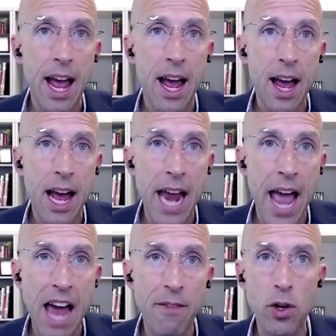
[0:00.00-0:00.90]
an
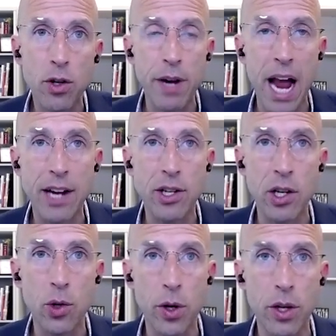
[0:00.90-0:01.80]
adverse reaction
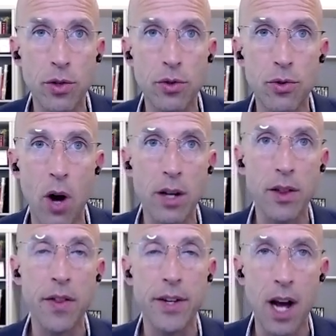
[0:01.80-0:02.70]
to a drug
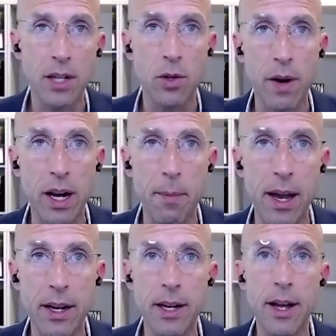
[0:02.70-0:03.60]
that the doctor
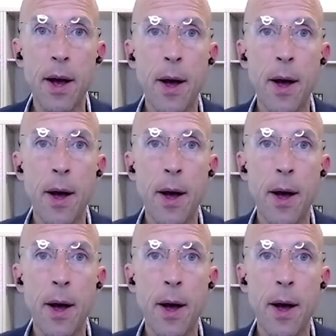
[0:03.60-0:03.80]
recommended.